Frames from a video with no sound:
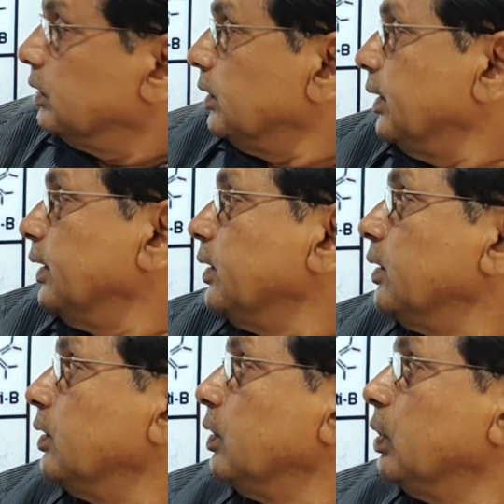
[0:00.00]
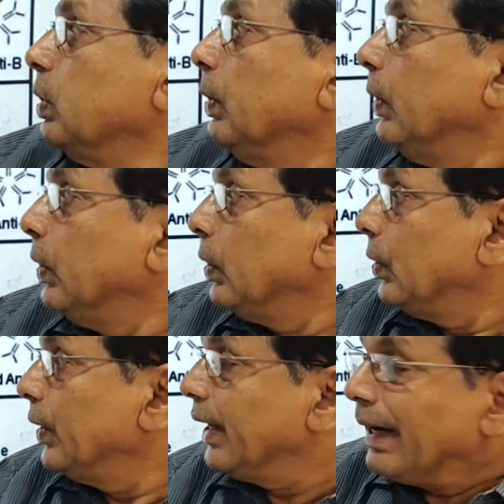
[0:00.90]
Then
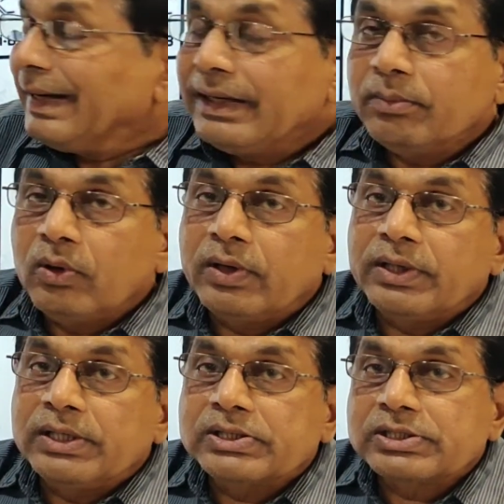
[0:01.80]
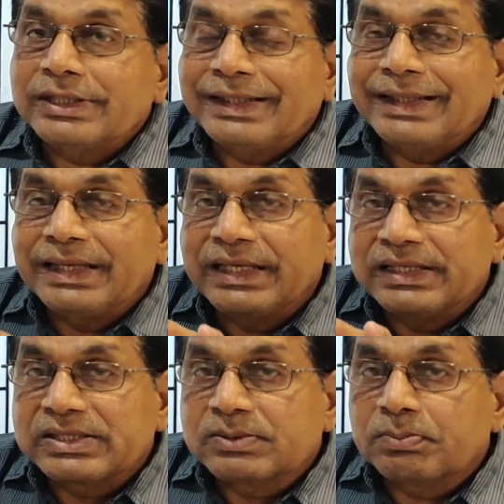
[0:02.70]
no antibodies in
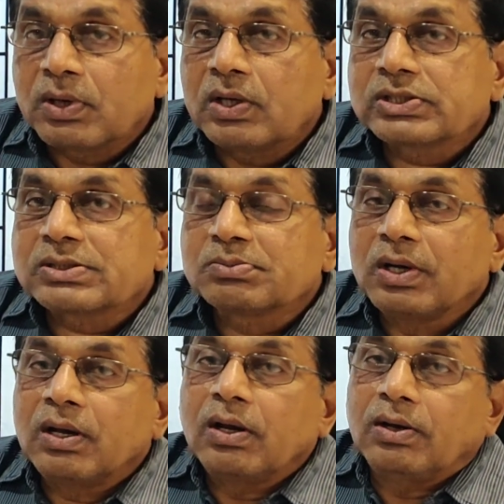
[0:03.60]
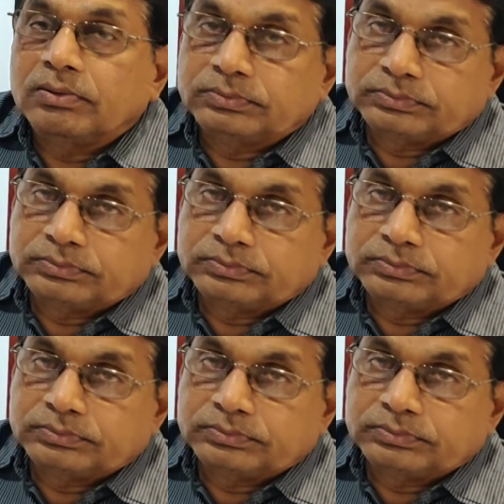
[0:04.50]
his plasma.